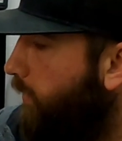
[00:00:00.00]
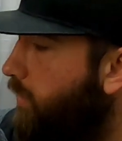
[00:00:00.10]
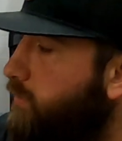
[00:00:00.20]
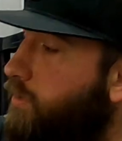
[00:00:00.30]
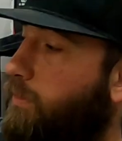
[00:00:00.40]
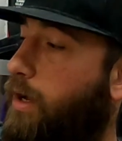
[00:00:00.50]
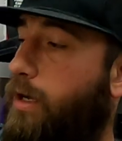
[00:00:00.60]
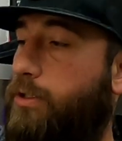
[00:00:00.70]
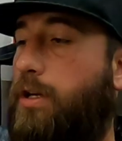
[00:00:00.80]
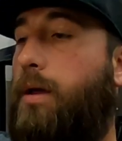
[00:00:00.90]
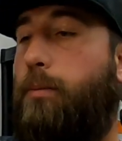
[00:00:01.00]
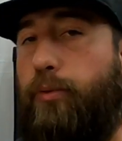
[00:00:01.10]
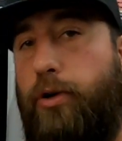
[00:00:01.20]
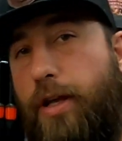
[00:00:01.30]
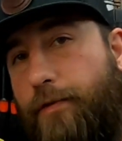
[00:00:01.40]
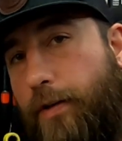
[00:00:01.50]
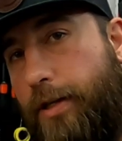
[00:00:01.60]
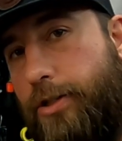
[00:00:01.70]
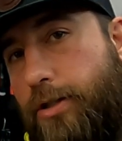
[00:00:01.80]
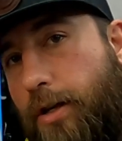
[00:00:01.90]
Griots Garage Brilliant
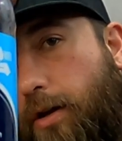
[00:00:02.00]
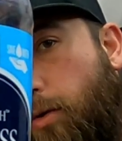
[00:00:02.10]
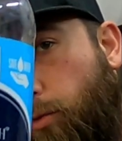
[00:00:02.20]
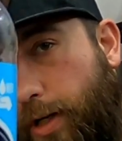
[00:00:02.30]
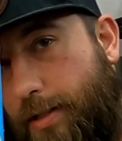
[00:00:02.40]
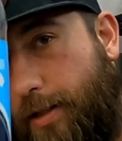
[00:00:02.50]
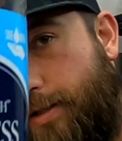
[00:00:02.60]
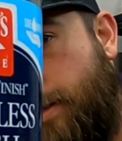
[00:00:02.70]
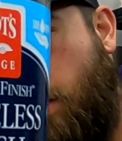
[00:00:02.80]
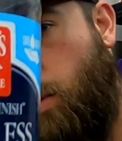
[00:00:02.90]
Finish Rinseless